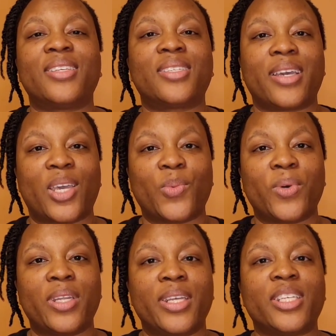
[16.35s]
the second
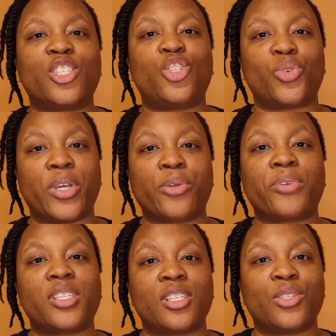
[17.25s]
one is joint
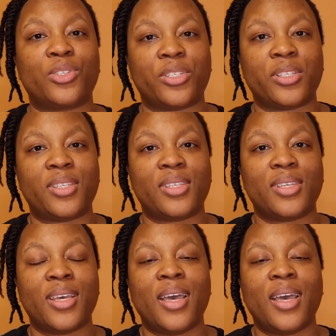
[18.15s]
resolutions,